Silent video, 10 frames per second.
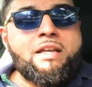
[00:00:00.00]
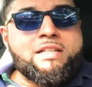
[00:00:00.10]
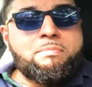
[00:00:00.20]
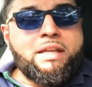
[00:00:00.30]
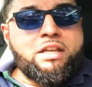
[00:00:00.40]

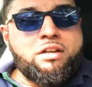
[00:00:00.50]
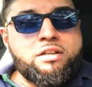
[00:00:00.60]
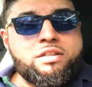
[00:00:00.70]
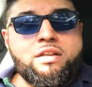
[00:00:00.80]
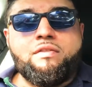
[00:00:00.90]
it's
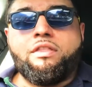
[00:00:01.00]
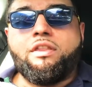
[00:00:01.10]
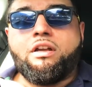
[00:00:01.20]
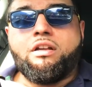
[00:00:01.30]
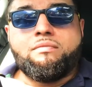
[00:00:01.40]
because
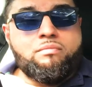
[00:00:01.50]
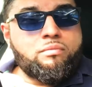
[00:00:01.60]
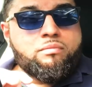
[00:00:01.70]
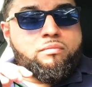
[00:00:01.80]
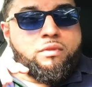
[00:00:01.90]
the
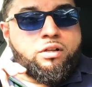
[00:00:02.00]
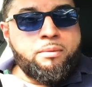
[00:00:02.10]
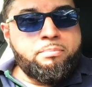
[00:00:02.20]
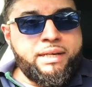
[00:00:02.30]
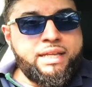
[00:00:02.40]

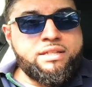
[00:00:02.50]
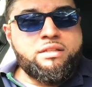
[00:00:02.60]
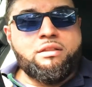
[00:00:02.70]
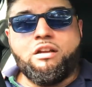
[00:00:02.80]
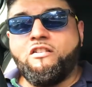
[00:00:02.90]

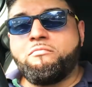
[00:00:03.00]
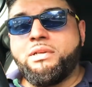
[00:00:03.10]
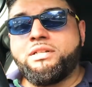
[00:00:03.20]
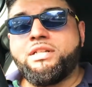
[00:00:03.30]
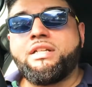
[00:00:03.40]
companies, the
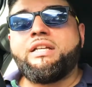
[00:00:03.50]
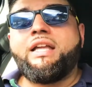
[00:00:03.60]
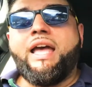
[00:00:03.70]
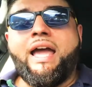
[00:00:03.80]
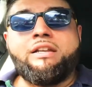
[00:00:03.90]
government
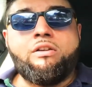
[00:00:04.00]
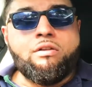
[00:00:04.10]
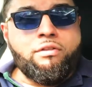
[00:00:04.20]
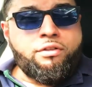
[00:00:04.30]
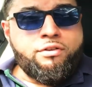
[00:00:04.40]
and a lot
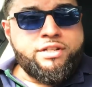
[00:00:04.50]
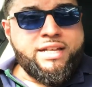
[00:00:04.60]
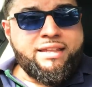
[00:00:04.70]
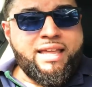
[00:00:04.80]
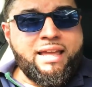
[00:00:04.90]
of authorities
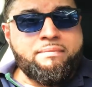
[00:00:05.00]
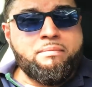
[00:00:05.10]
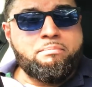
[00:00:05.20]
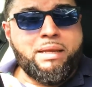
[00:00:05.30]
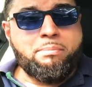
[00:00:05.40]
out there,
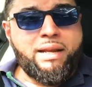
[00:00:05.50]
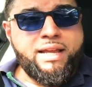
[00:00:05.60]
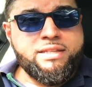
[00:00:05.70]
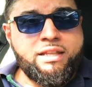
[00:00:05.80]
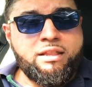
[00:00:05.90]
big
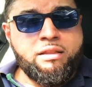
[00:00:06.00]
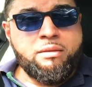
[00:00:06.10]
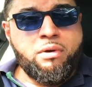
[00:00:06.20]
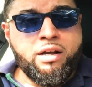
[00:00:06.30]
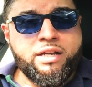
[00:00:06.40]
players in the
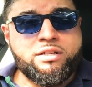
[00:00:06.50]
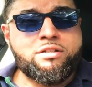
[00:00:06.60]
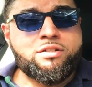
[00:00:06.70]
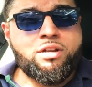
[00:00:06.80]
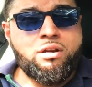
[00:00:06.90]
market,
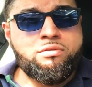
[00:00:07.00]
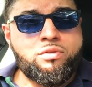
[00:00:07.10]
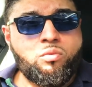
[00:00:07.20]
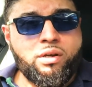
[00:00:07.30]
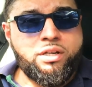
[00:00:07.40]

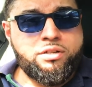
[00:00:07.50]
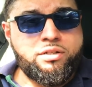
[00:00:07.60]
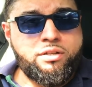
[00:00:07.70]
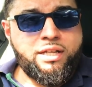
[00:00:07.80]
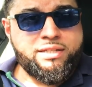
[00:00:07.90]
don't want you to
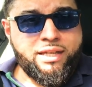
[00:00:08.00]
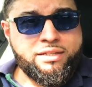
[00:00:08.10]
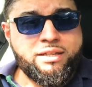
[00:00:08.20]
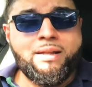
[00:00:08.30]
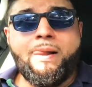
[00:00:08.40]
do these
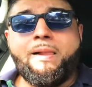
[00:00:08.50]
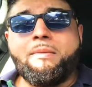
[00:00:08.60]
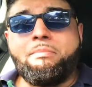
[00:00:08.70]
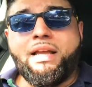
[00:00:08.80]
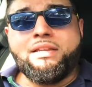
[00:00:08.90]
things
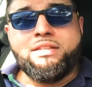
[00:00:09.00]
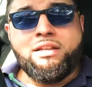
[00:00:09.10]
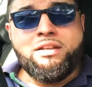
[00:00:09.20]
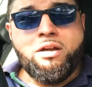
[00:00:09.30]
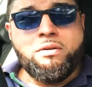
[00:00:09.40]
because
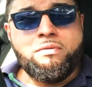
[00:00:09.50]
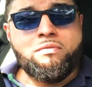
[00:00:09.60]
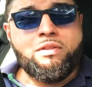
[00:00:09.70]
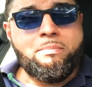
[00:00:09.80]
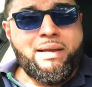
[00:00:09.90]
they know
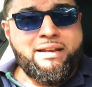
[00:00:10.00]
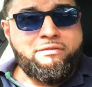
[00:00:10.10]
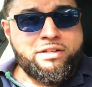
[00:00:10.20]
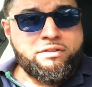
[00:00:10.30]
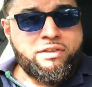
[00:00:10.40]
the
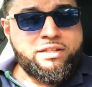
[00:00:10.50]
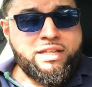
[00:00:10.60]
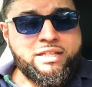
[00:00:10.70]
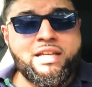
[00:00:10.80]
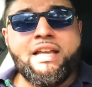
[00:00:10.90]
benefits of these
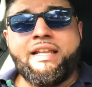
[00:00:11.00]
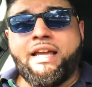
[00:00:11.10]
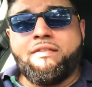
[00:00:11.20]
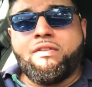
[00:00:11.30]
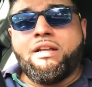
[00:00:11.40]
things.
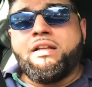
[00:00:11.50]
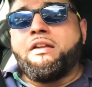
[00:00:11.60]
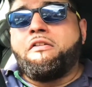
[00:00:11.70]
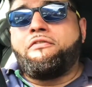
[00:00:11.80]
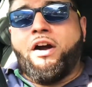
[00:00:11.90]
Now
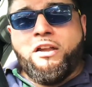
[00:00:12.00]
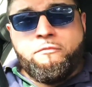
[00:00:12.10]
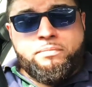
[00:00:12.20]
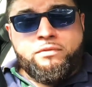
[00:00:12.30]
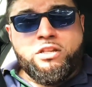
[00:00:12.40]

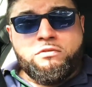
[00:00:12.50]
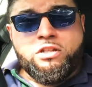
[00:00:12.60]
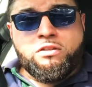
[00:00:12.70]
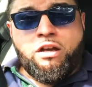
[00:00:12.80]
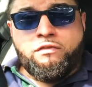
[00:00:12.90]

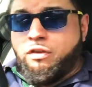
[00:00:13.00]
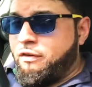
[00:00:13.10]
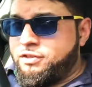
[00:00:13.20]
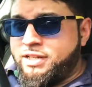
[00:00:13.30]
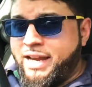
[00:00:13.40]

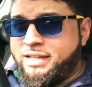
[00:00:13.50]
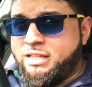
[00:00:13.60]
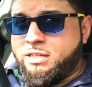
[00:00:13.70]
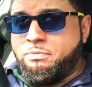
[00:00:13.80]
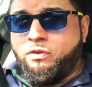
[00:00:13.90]
I've
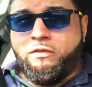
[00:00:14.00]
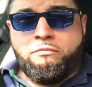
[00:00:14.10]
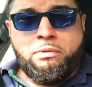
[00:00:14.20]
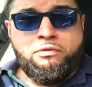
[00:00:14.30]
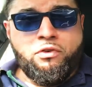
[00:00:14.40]
stated this
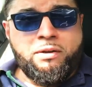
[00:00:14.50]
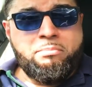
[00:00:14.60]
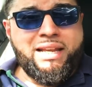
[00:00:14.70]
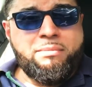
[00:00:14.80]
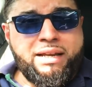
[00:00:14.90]
before
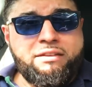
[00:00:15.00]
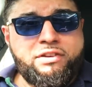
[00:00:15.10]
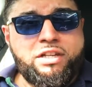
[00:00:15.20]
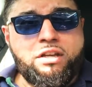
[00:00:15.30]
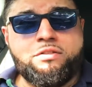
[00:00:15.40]
in many
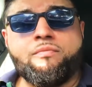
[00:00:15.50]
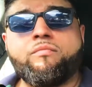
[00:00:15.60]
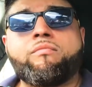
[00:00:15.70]
videos.